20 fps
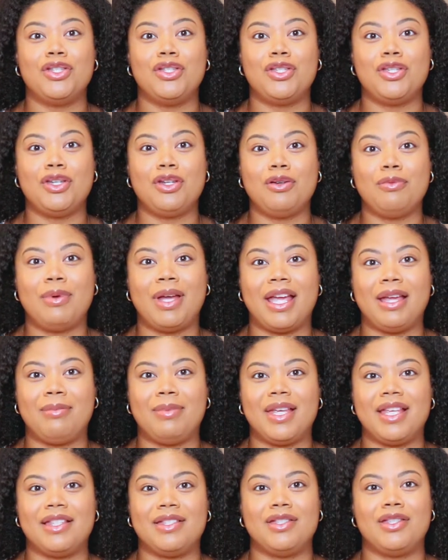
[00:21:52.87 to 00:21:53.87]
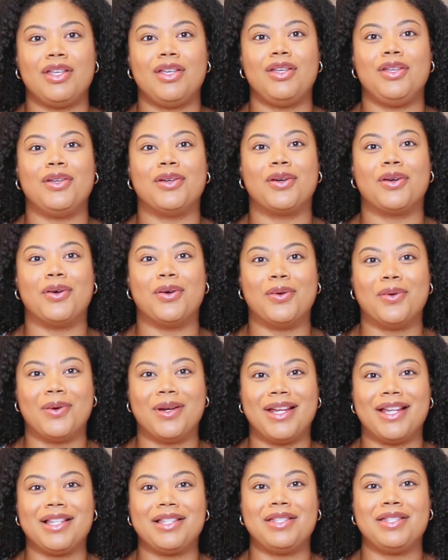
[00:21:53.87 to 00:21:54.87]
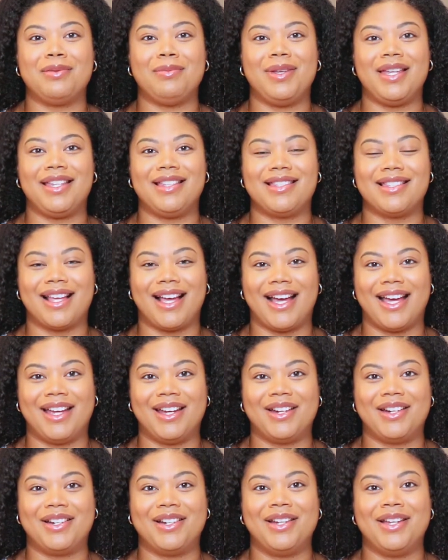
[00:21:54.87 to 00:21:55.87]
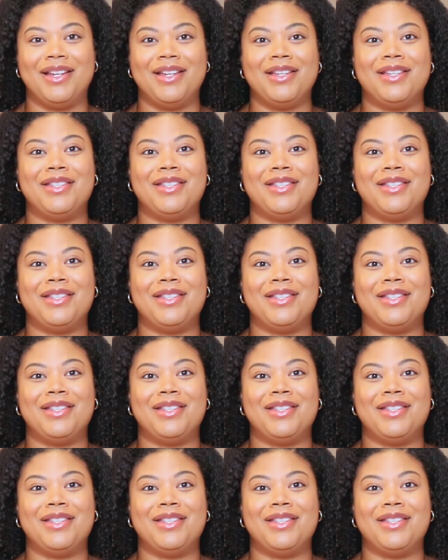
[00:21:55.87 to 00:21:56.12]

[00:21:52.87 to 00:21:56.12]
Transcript: two babies, you're going to be tired.